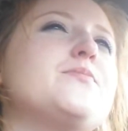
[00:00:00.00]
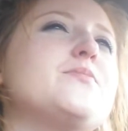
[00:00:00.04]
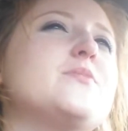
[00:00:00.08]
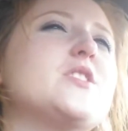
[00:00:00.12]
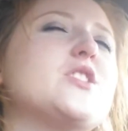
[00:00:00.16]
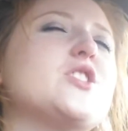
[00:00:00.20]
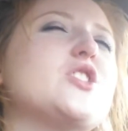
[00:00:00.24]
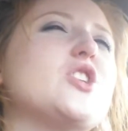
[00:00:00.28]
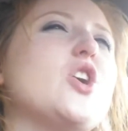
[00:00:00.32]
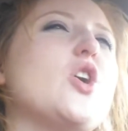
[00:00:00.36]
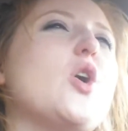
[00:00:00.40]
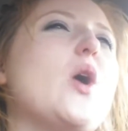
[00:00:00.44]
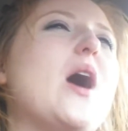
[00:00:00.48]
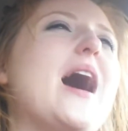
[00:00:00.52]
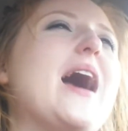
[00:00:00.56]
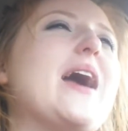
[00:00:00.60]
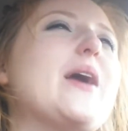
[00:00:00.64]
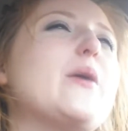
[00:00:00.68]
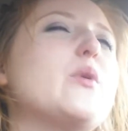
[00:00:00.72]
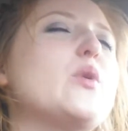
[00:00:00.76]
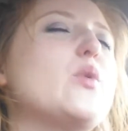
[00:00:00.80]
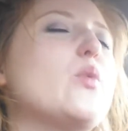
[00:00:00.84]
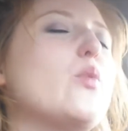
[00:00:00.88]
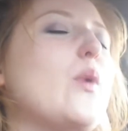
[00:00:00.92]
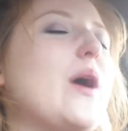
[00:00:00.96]
So I
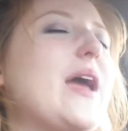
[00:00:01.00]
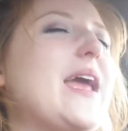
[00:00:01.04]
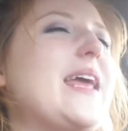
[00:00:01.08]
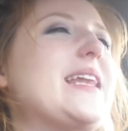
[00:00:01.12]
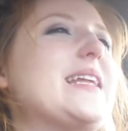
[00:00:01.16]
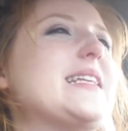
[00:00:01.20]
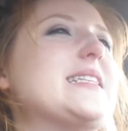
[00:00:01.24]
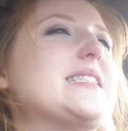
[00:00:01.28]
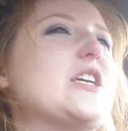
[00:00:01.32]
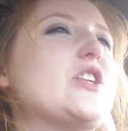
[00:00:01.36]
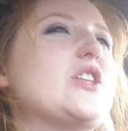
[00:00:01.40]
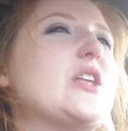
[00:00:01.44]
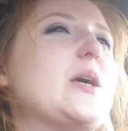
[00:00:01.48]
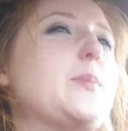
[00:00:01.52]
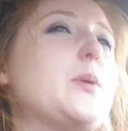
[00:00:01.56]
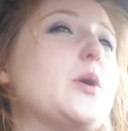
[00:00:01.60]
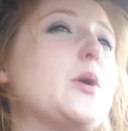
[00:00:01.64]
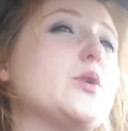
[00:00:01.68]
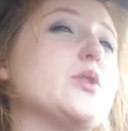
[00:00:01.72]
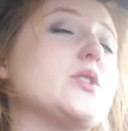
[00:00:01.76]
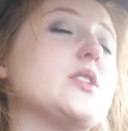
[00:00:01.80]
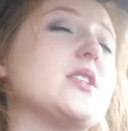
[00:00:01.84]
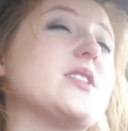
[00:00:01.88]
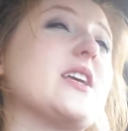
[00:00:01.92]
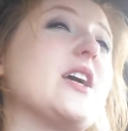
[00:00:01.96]
would wait until they
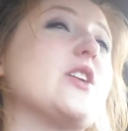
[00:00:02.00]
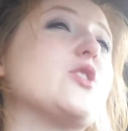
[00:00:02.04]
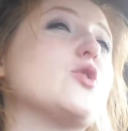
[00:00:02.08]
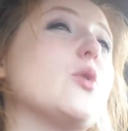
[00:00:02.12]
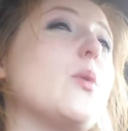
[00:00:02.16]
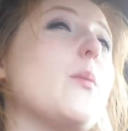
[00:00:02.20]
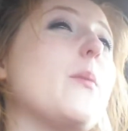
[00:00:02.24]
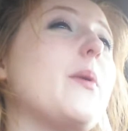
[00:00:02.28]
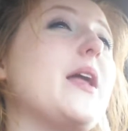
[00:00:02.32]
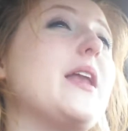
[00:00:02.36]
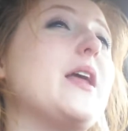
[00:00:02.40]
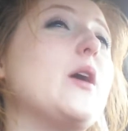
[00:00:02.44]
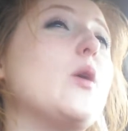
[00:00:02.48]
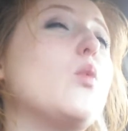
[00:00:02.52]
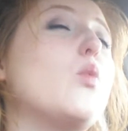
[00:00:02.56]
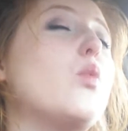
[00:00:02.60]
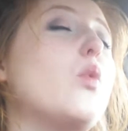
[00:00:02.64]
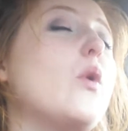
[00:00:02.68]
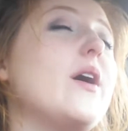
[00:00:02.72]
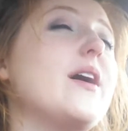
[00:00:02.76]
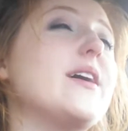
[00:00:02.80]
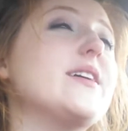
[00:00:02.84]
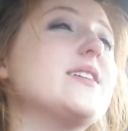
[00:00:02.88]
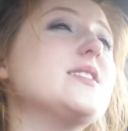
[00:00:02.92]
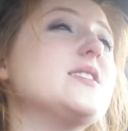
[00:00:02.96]
post the schedule, but it
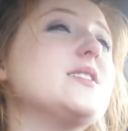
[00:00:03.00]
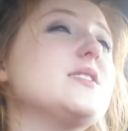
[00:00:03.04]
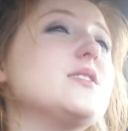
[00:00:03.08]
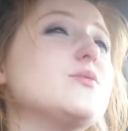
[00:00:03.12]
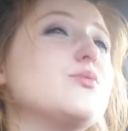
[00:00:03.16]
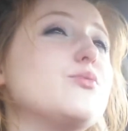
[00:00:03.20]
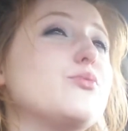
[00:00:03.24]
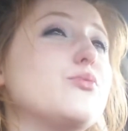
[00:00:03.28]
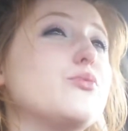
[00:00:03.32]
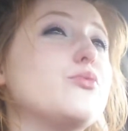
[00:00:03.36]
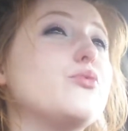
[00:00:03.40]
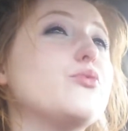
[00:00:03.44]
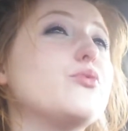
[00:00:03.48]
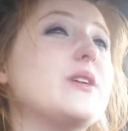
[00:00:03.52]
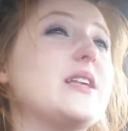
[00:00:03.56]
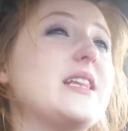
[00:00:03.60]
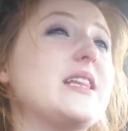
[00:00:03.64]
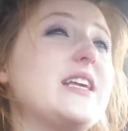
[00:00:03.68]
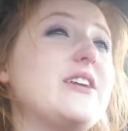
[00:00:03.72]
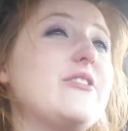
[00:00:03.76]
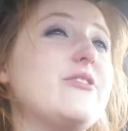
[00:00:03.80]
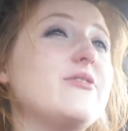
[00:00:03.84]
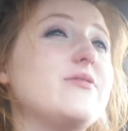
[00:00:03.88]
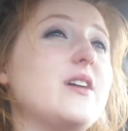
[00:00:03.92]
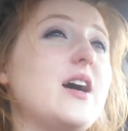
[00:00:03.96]
was
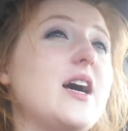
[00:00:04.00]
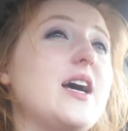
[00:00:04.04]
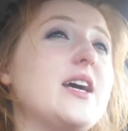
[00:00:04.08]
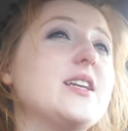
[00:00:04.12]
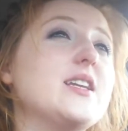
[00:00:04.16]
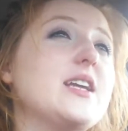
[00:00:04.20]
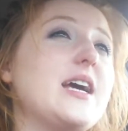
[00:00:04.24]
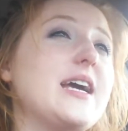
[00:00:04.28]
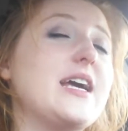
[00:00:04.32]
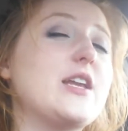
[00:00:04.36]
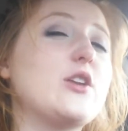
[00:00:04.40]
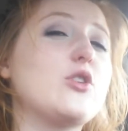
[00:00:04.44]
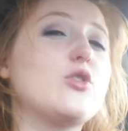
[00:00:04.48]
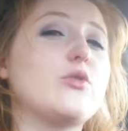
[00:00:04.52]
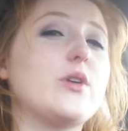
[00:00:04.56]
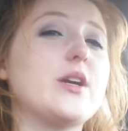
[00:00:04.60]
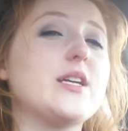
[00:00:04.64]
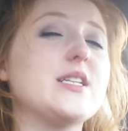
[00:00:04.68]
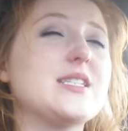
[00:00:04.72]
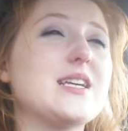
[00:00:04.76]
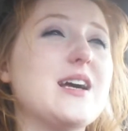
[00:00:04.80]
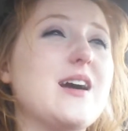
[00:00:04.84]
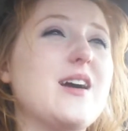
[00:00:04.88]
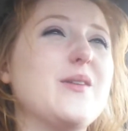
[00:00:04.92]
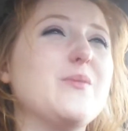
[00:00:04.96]
really fun. I had a
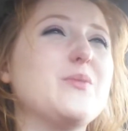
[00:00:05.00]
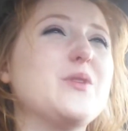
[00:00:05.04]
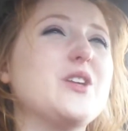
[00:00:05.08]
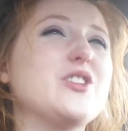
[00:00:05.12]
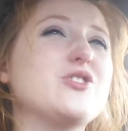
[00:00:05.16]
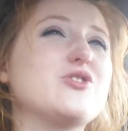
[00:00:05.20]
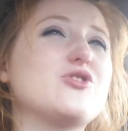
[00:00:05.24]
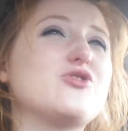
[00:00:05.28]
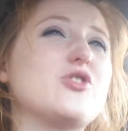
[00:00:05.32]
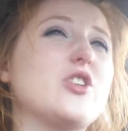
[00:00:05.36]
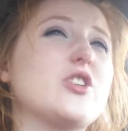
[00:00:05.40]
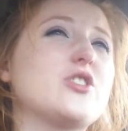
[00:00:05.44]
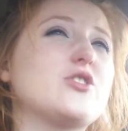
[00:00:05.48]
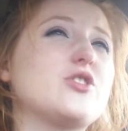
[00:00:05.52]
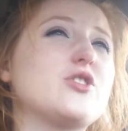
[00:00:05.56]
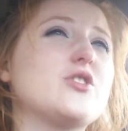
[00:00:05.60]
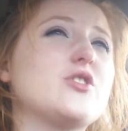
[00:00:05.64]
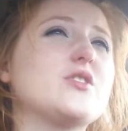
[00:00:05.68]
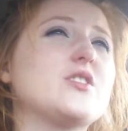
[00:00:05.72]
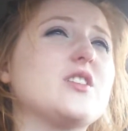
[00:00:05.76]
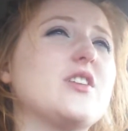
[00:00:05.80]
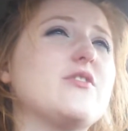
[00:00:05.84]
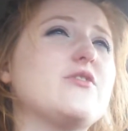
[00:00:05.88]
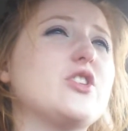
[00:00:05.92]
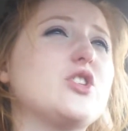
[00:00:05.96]
great time. The
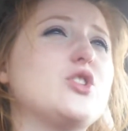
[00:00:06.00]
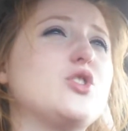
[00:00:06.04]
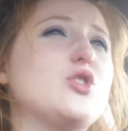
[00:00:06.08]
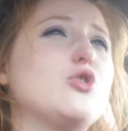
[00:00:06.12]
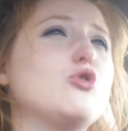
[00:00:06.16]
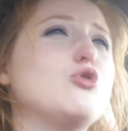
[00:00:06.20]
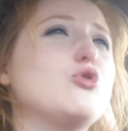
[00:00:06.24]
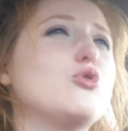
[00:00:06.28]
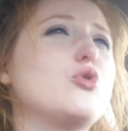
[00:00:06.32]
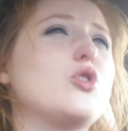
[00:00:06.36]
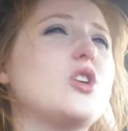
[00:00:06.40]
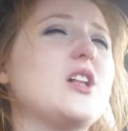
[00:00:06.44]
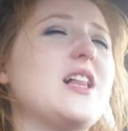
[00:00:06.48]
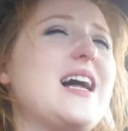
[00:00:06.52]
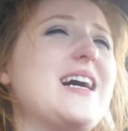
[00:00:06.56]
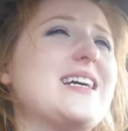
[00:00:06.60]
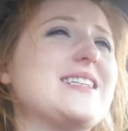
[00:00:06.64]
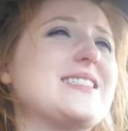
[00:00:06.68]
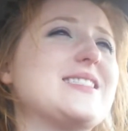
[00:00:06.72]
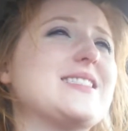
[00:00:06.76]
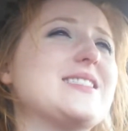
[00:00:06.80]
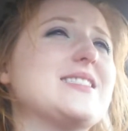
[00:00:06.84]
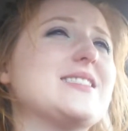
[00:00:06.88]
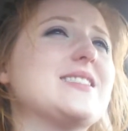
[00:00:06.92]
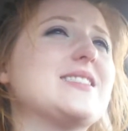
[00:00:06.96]
instructors of the two
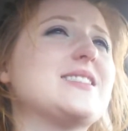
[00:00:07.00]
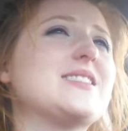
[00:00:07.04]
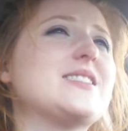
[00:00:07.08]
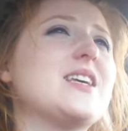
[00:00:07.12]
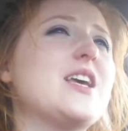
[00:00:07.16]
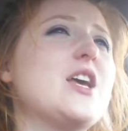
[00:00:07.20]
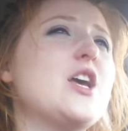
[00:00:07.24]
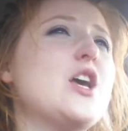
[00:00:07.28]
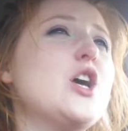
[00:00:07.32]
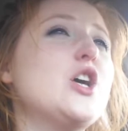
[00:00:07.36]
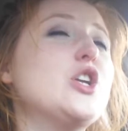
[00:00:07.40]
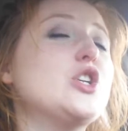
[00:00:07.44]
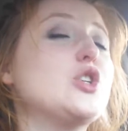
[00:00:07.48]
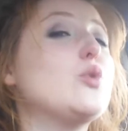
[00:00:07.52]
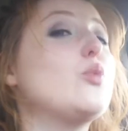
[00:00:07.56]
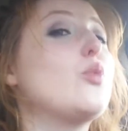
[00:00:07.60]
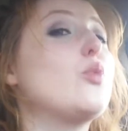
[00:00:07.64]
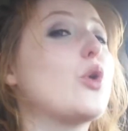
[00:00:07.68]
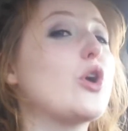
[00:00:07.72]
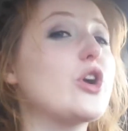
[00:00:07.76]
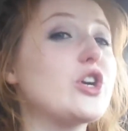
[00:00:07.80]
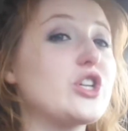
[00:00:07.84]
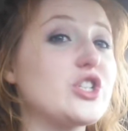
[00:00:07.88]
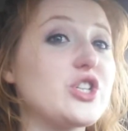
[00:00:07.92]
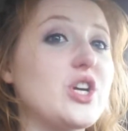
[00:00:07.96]

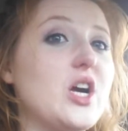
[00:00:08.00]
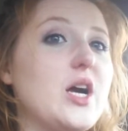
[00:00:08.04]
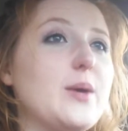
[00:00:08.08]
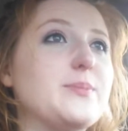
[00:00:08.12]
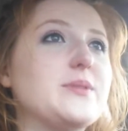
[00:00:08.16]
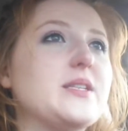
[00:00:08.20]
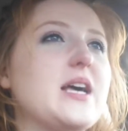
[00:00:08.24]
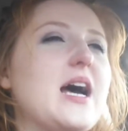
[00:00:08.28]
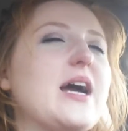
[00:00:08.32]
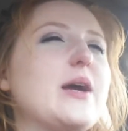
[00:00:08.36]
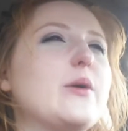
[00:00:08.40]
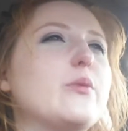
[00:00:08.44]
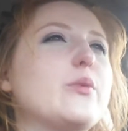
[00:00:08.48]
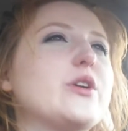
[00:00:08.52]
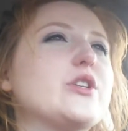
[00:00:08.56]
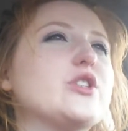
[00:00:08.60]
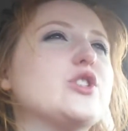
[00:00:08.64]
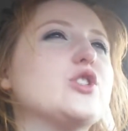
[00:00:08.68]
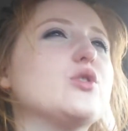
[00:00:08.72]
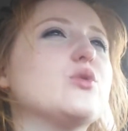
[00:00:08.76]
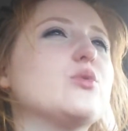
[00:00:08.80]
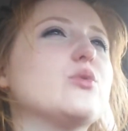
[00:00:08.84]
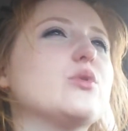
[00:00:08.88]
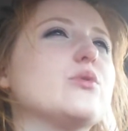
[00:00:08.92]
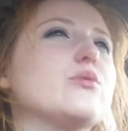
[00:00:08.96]
workshops I went
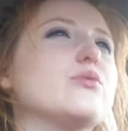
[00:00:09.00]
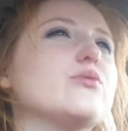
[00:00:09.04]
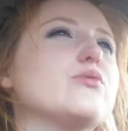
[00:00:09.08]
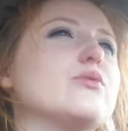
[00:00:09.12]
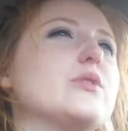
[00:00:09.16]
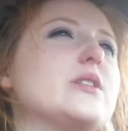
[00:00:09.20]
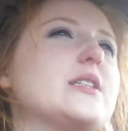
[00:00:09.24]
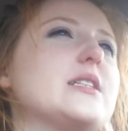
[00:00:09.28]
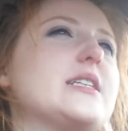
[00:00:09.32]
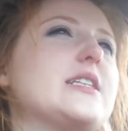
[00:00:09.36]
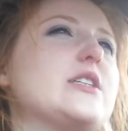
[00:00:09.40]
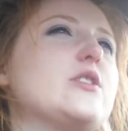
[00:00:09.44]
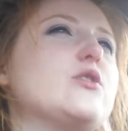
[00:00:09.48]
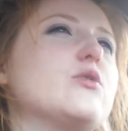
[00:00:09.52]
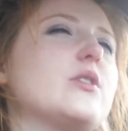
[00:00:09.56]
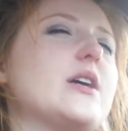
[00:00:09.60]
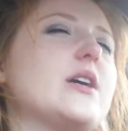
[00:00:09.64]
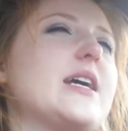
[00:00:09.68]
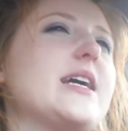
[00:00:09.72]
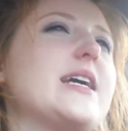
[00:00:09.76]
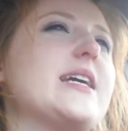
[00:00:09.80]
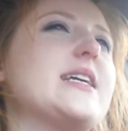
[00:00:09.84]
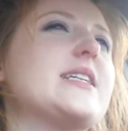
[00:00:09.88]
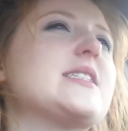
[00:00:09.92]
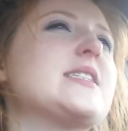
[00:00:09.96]
to were really
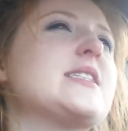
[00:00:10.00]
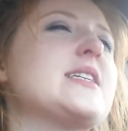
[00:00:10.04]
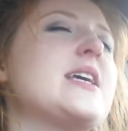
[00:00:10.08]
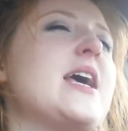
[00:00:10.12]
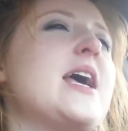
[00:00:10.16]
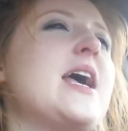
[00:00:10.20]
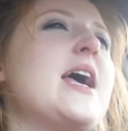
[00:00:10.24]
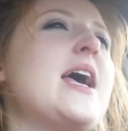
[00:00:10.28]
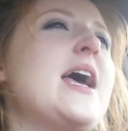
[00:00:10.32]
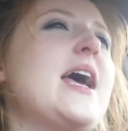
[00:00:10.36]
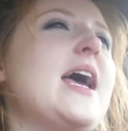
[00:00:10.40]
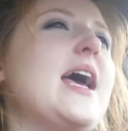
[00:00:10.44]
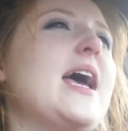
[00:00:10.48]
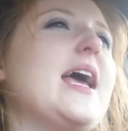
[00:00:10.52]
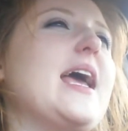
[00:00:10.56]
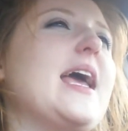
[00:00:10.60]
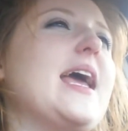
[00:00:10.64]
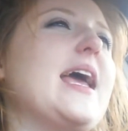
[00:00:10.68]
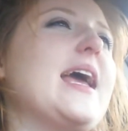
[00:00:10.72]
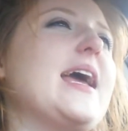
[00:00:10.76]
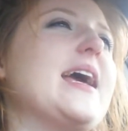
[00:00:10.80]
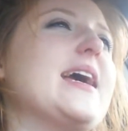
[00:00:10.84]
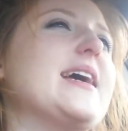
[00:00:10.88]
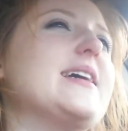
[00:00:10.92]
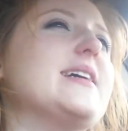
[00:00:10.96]
great,
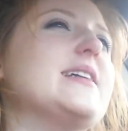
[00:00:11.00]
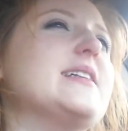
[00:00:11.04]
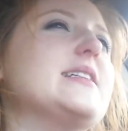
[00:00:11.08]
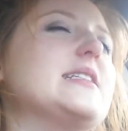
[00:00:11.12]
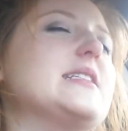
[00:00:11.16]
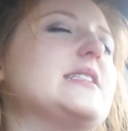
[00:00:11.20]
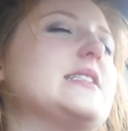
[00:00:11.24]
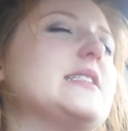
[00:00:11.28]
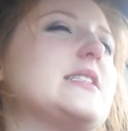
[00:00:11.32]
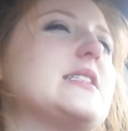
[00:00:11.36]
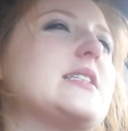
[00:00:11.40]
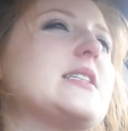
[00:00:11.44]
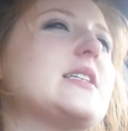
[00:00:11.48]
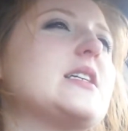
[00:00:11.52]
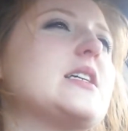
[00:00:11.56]
and